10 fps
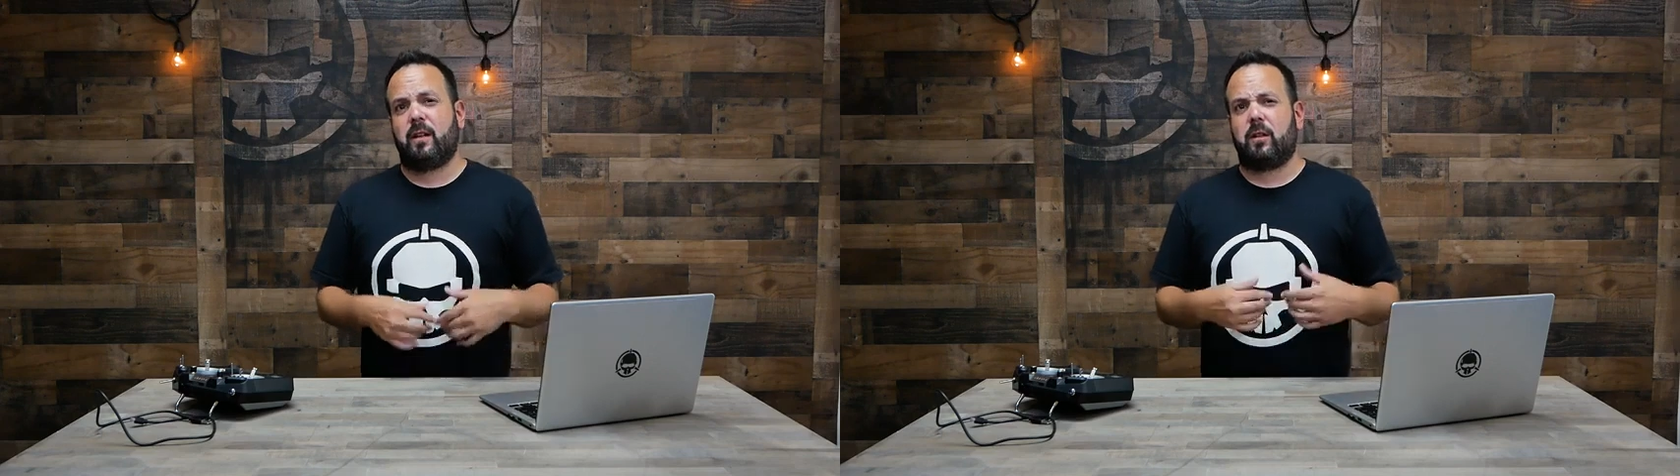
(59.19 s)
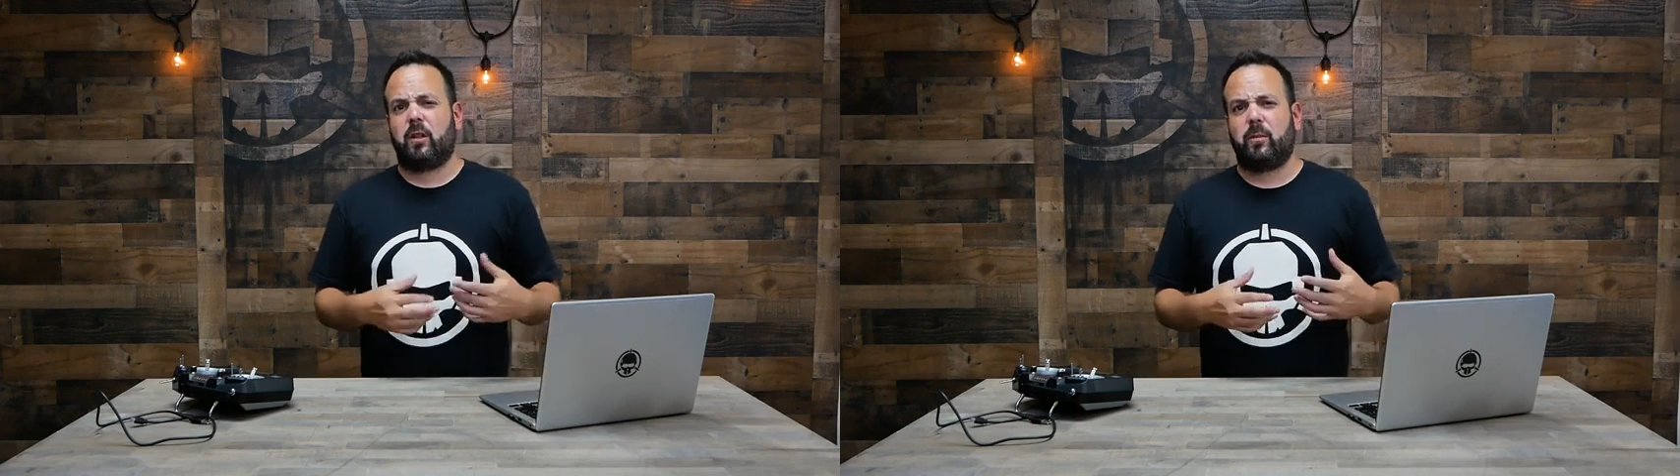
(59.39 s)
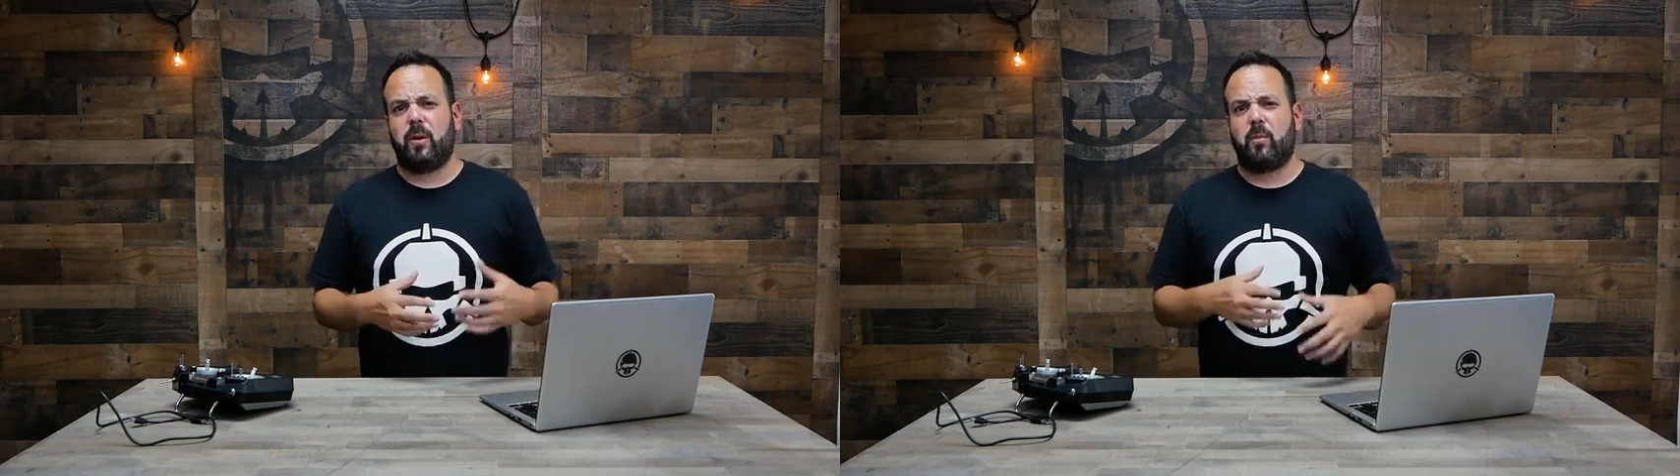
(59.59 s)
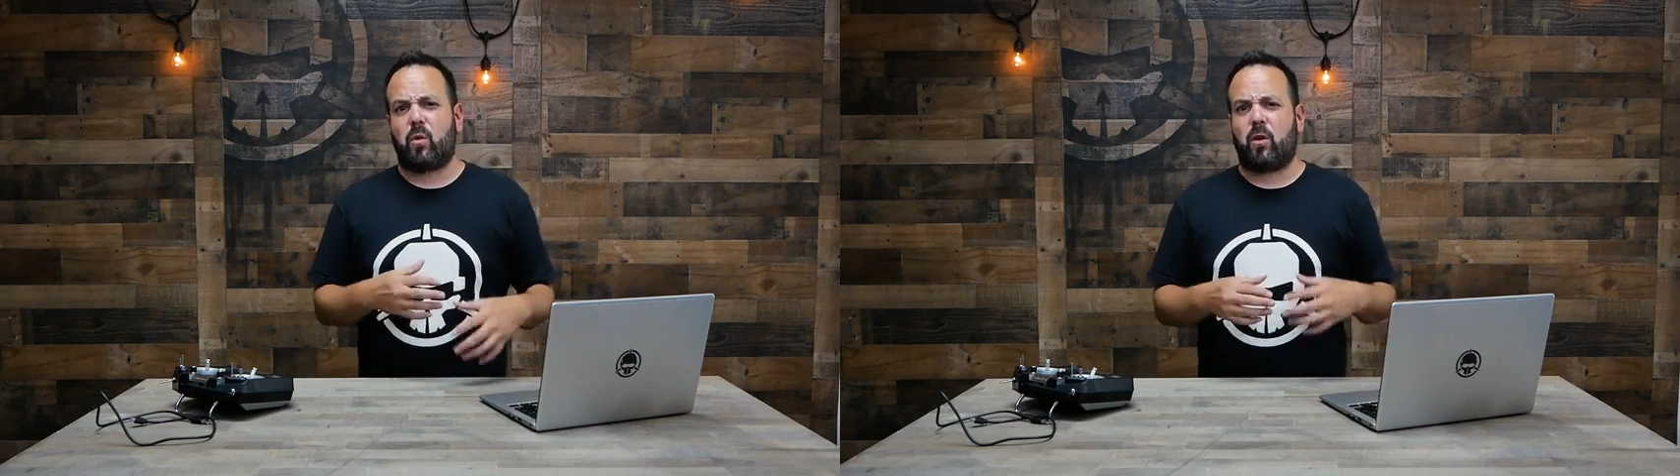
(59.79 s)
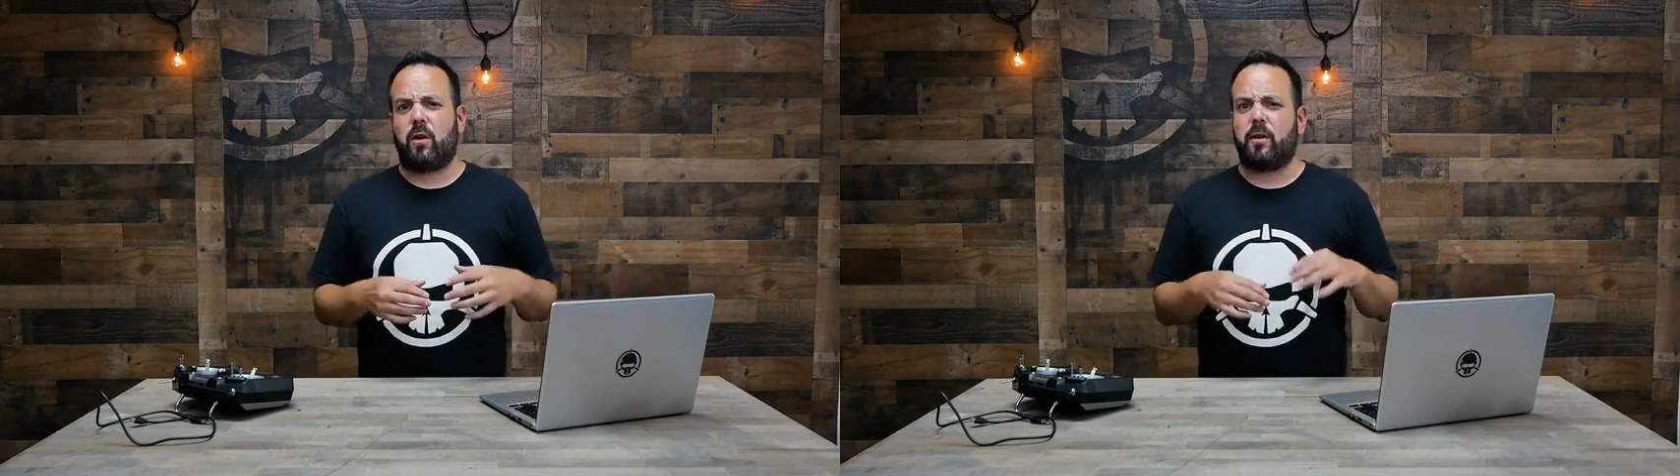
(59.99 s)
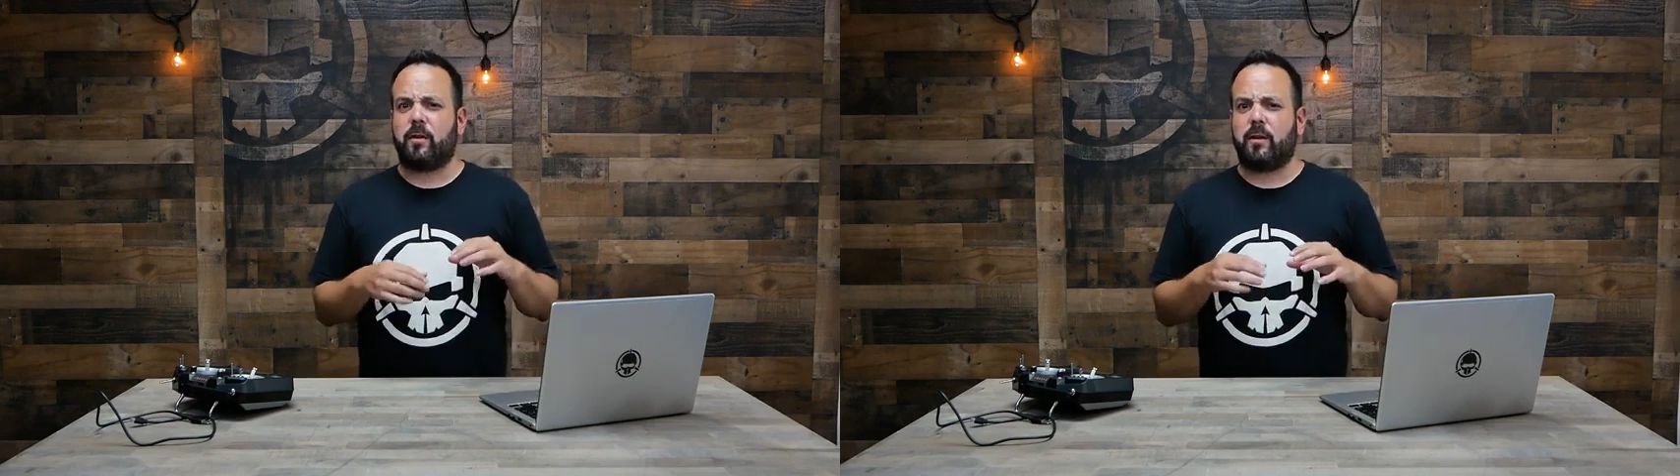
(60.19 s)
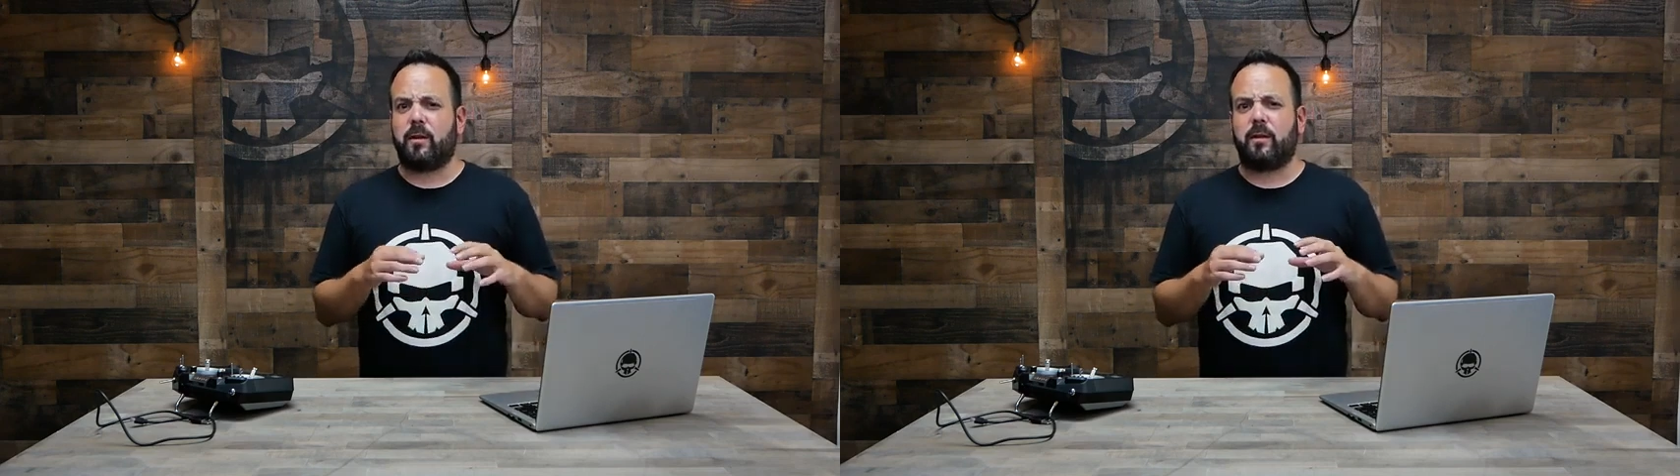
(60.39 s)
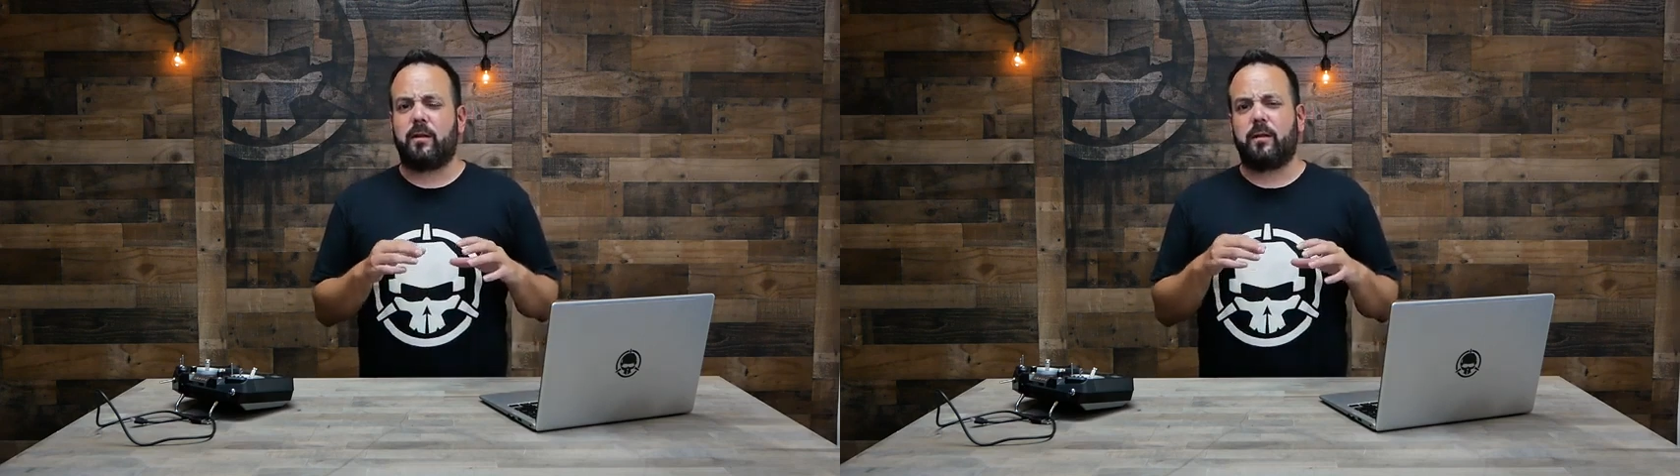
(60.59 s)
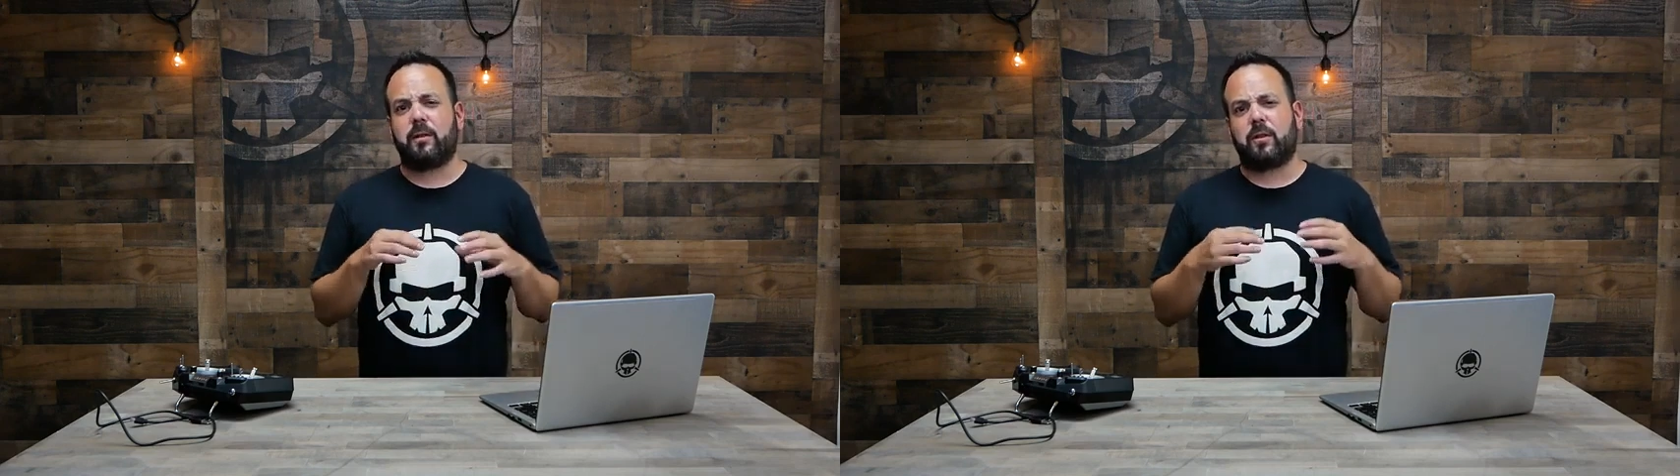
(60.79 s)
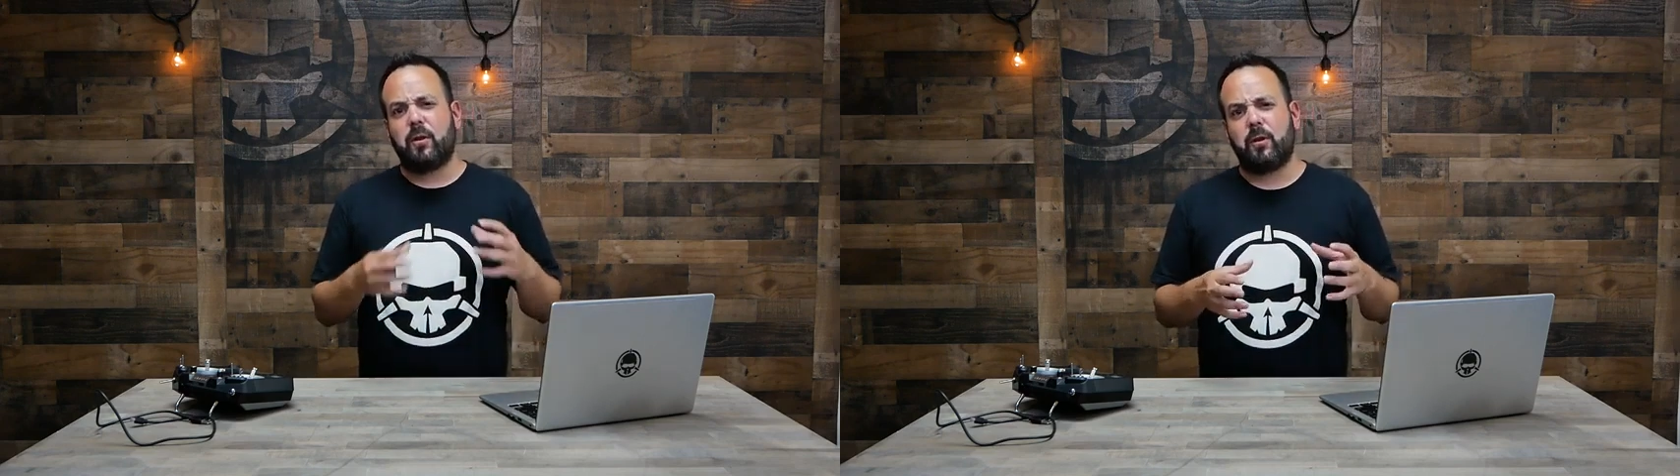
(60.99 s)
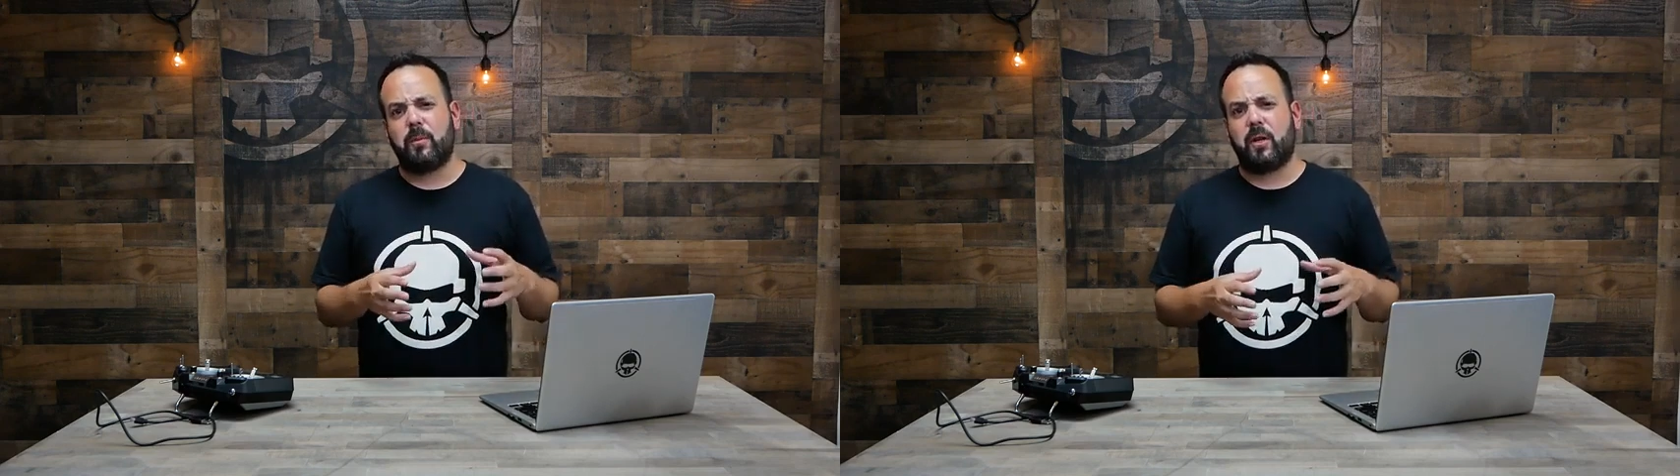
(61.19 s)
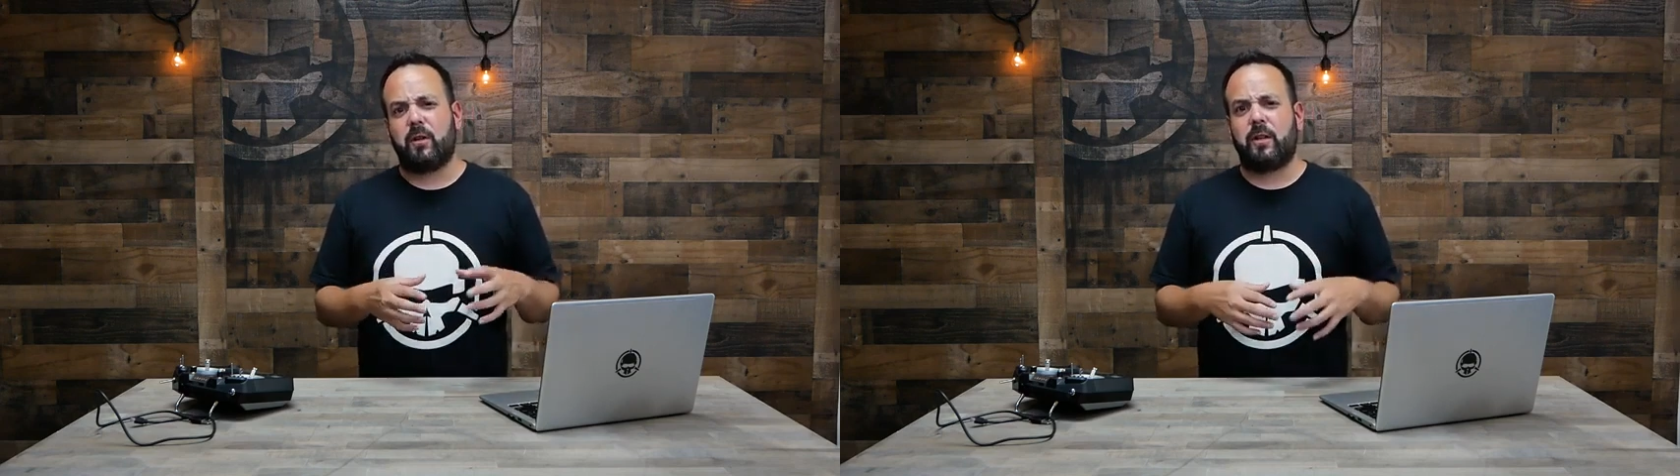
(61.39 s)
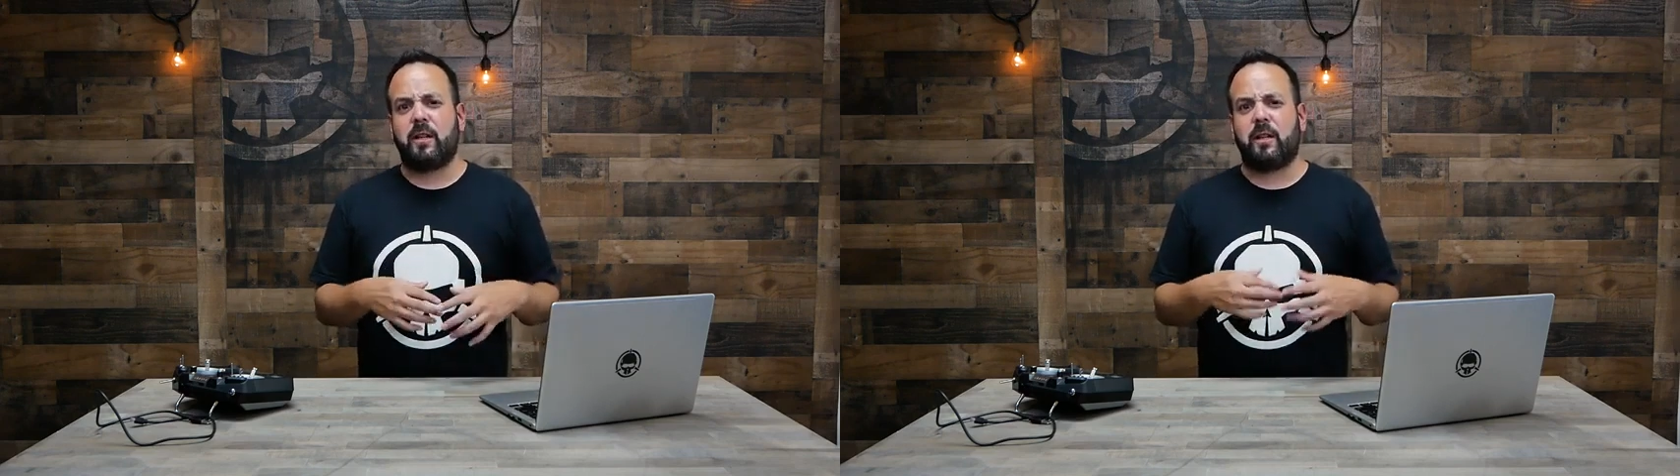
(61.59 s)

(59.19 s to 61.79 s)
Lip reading: a little bit more tunability